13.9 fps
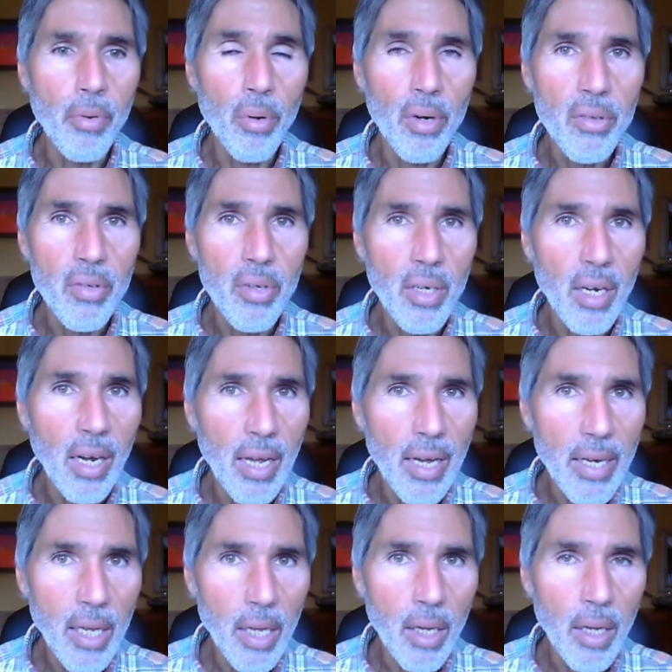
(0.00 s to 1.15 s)
fluorescent
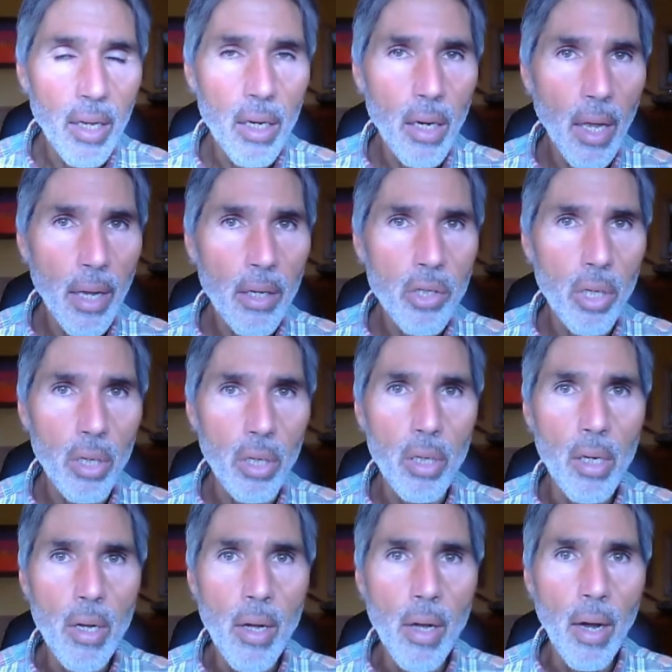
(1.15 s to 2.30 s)
lighting in
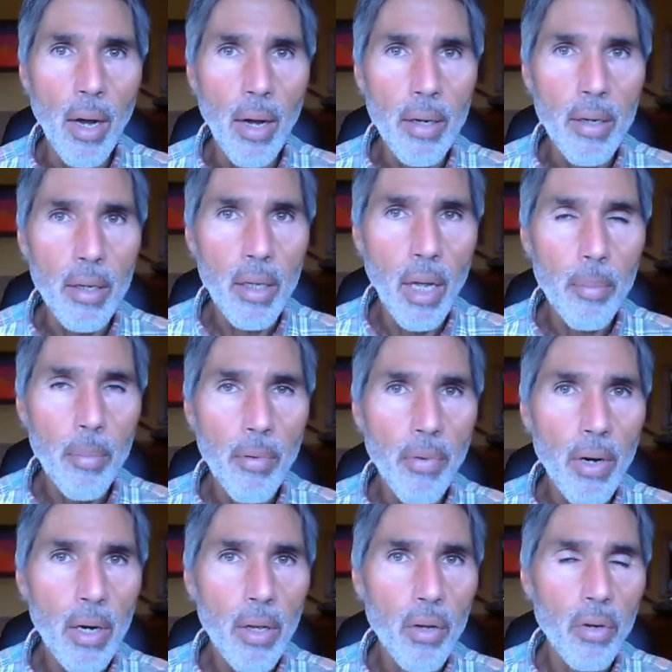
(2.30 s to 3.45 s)
nature and it can be
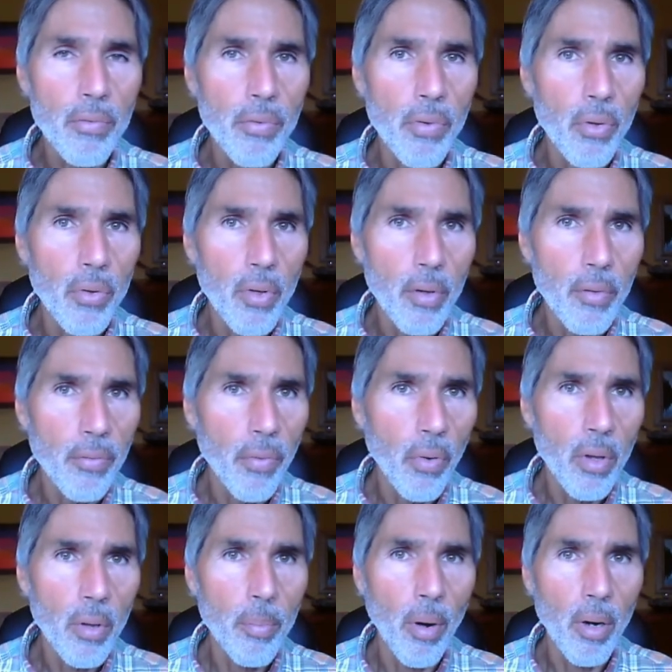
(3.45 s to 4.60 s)
very confusing
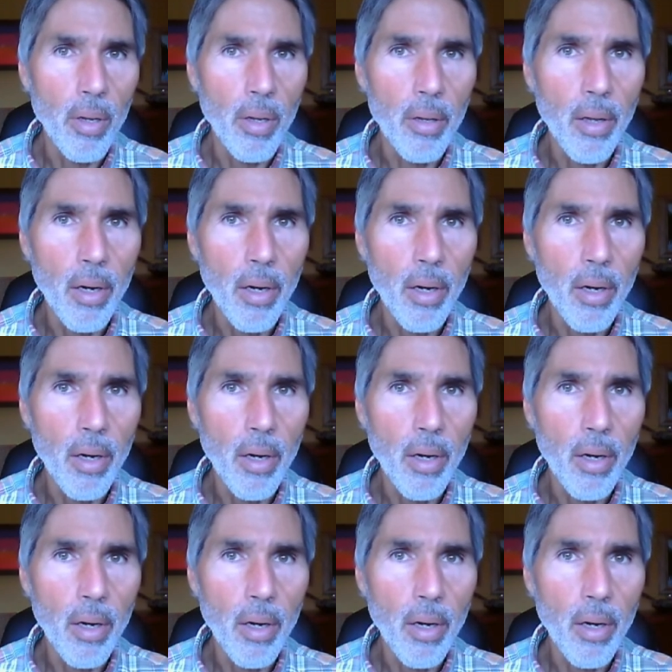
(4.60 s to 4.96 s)
for the body.